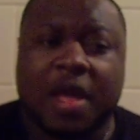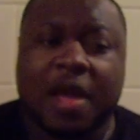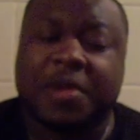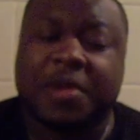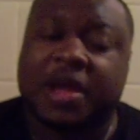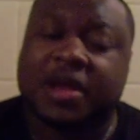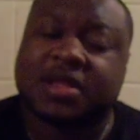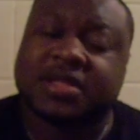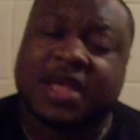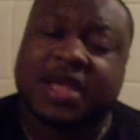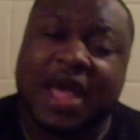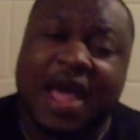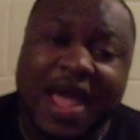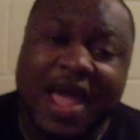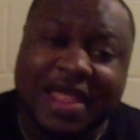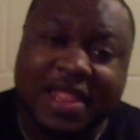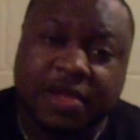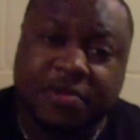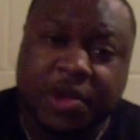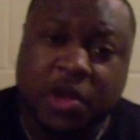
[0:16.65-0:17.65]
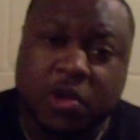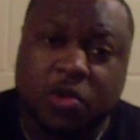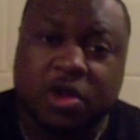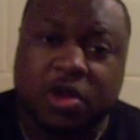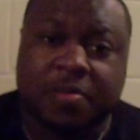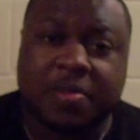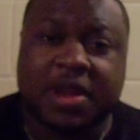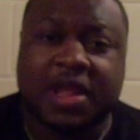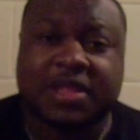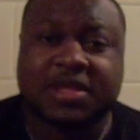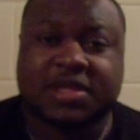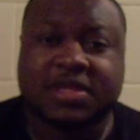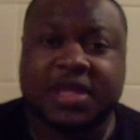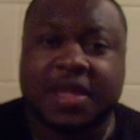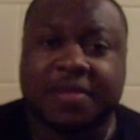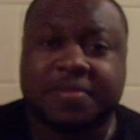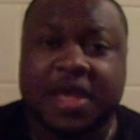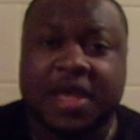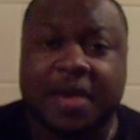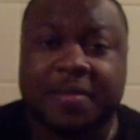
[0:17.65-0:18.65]
I'm not gonna say highly recruited, but at the
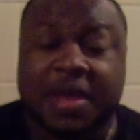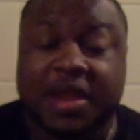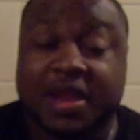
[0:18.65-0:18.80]
same time,